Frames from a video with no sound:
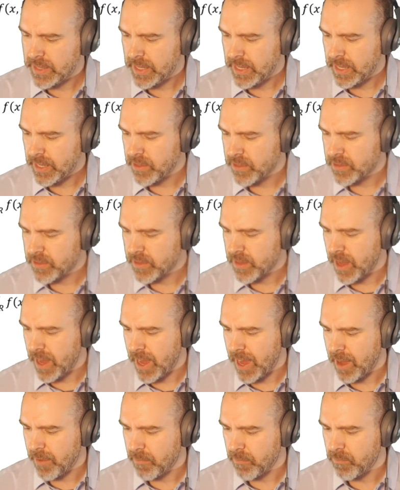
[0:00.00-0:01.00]
these
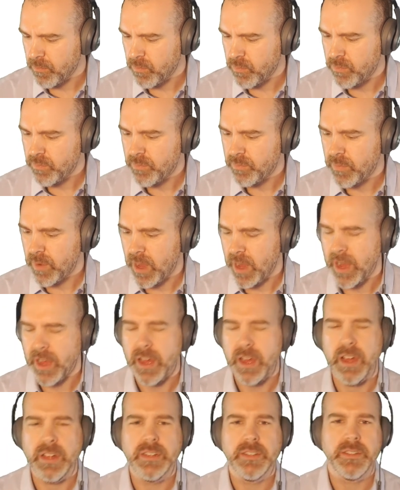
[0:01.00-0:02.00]

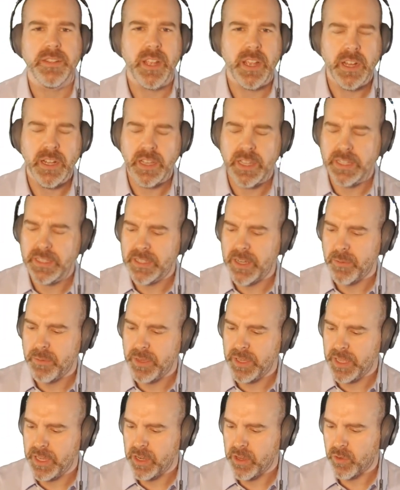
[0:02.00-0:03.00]
a single and
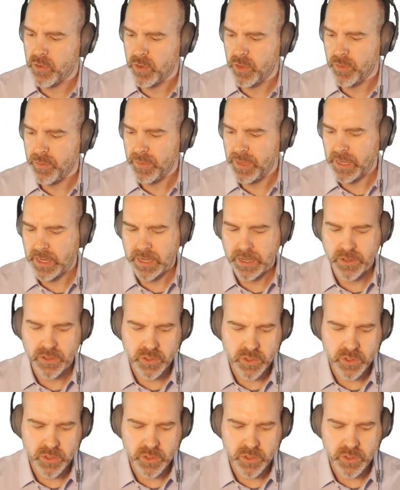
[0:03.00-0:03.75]
double integral mean.